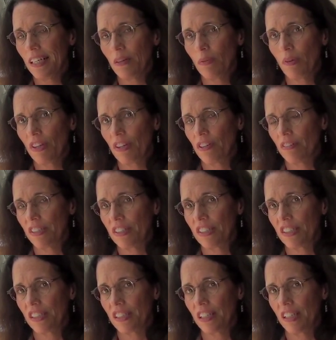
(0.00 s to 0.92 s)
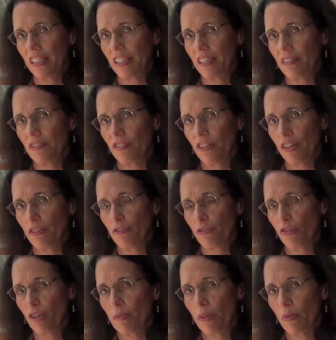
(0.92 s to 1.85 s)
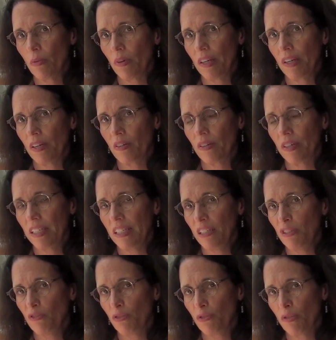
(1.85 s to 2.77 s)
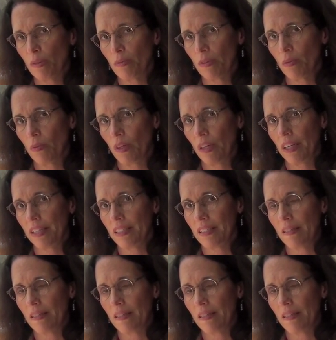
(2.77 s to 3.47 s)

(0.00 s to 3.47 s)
whether it's done in a very formal way or an informal way,